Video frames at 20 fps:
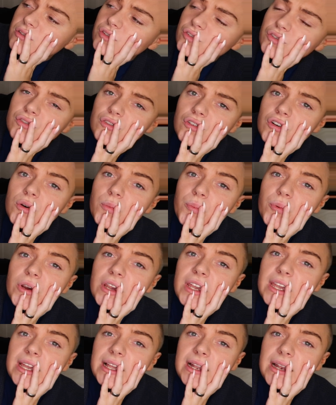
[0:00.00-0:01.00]

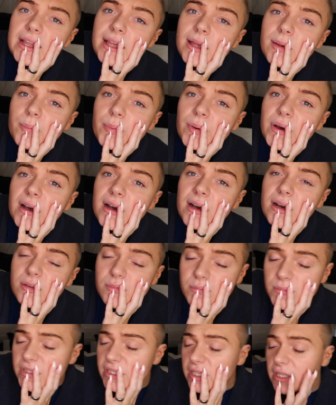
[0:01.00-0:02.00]
strawberry lip
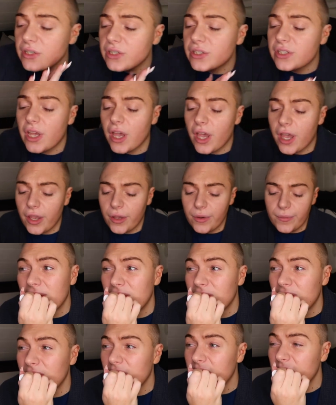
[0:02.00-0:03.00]
balms. So,
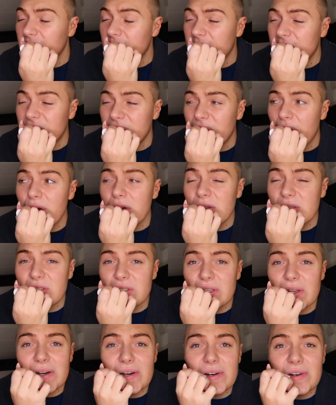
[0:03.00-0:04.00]
it's very
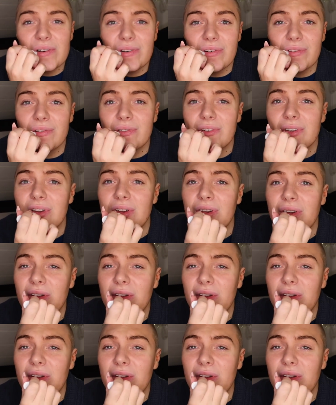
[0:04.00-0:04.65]
soft.